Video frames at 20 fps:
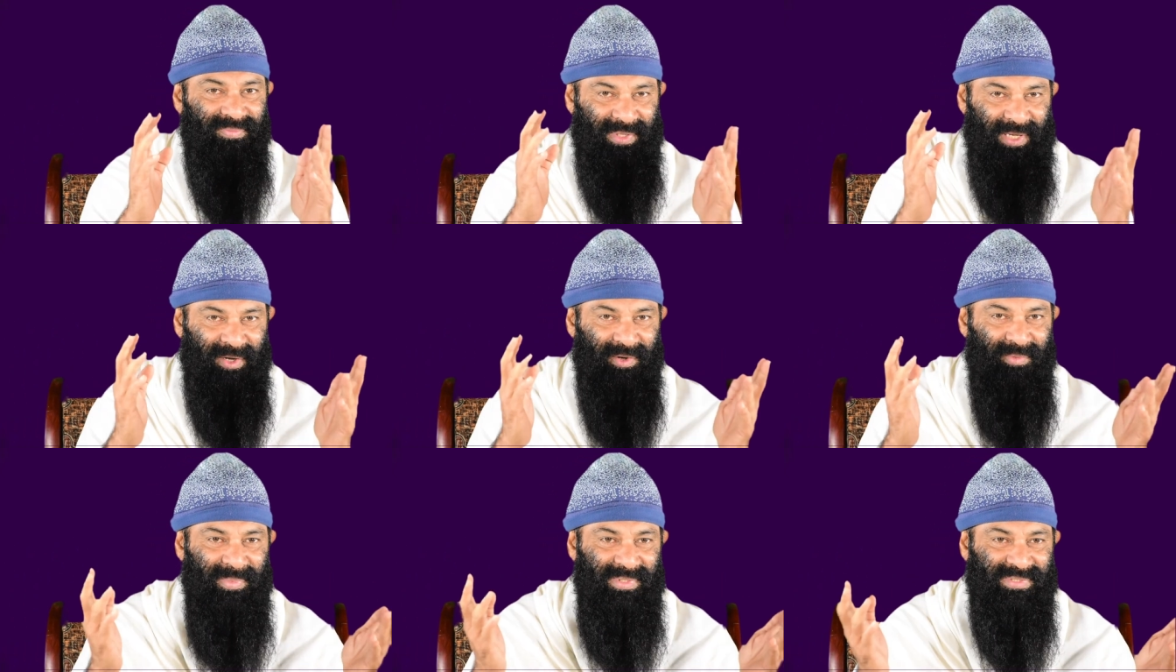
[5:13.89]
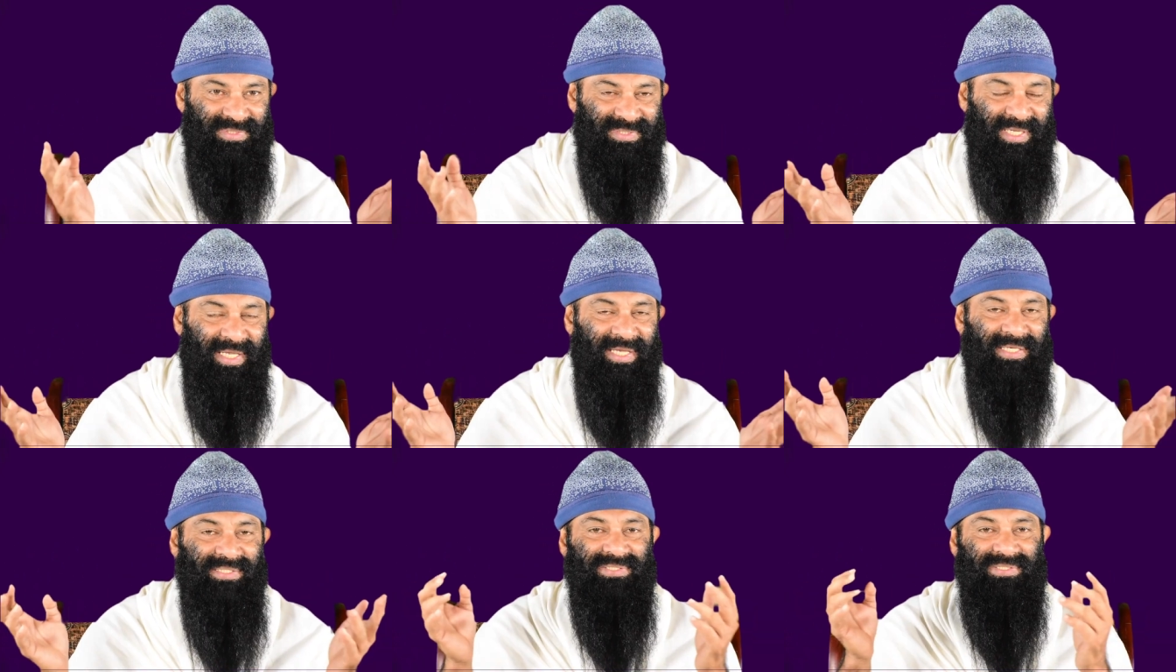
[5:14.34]
There will be
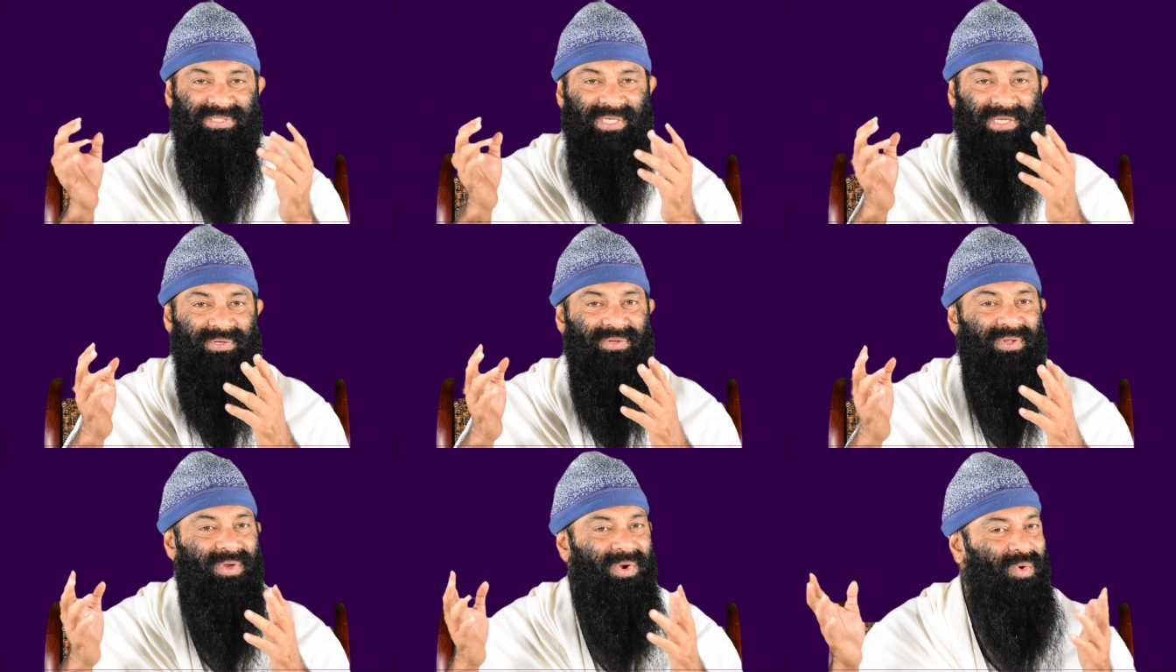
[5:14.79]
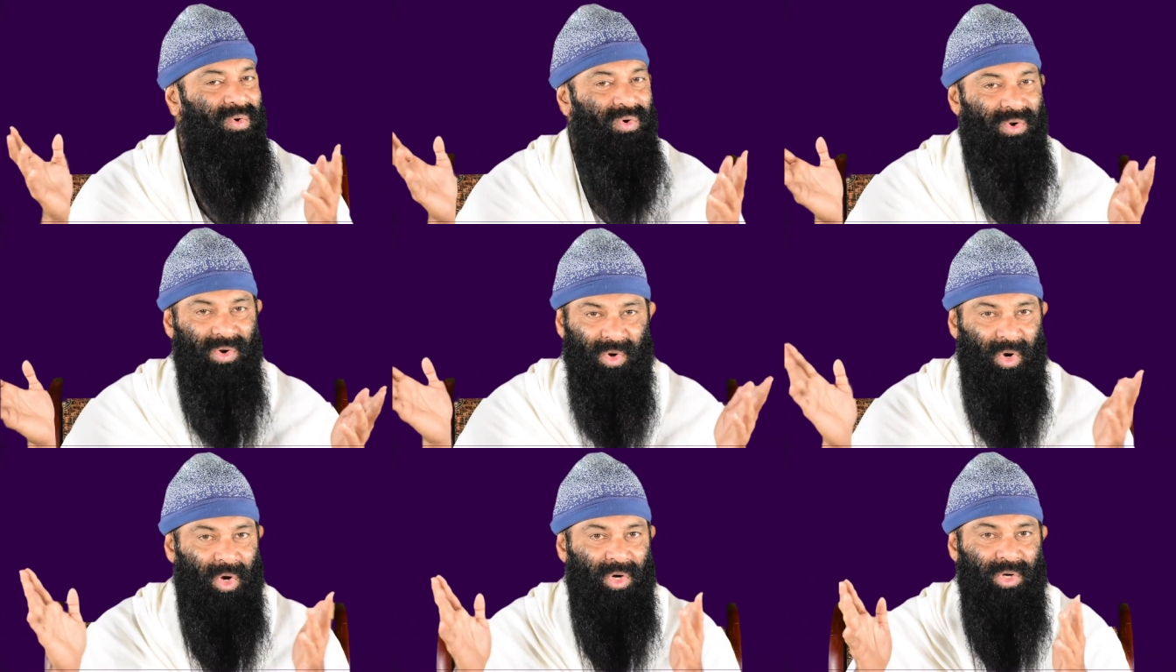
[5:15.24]
snakes and
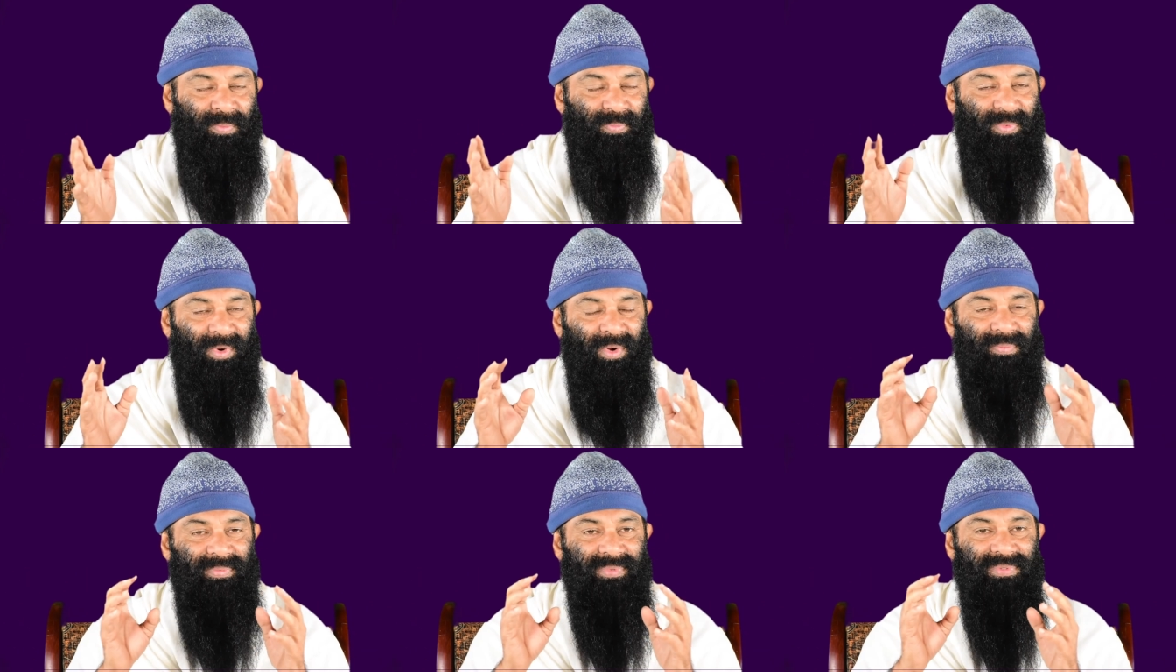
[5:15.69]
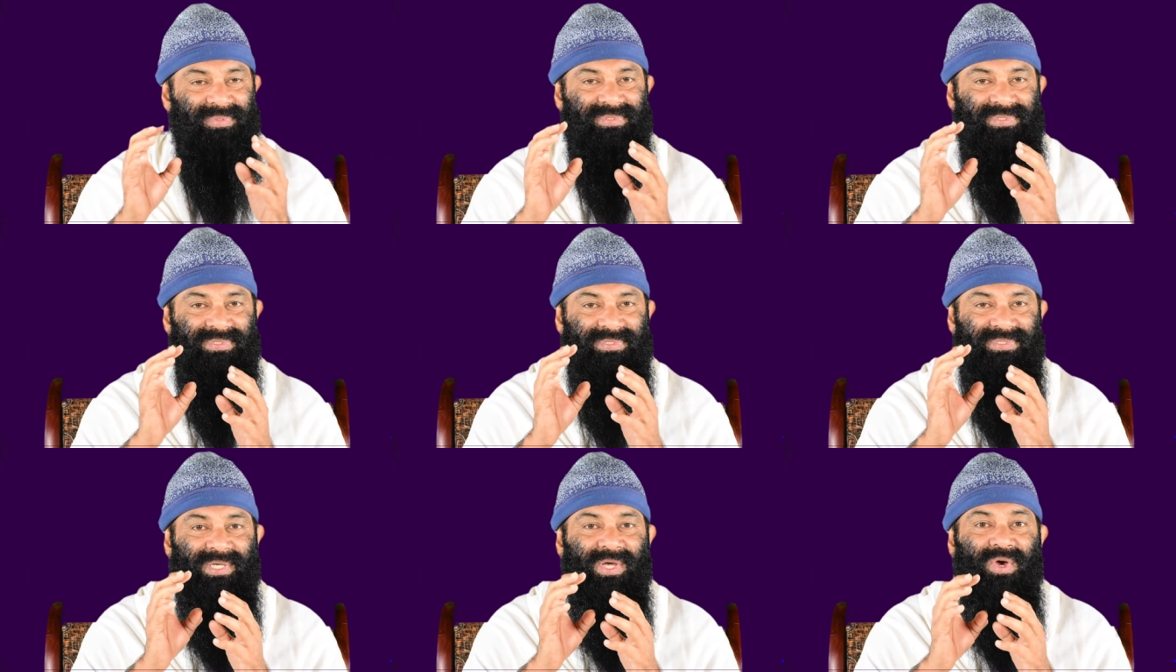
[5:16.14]
a lot of
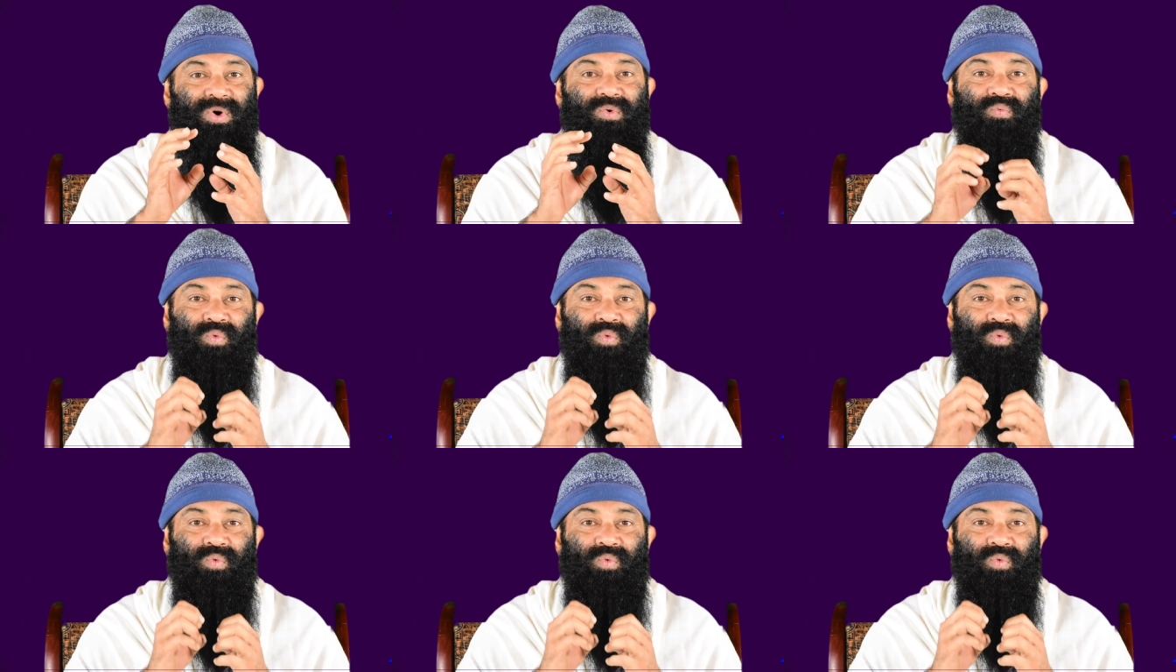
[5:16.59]
problems.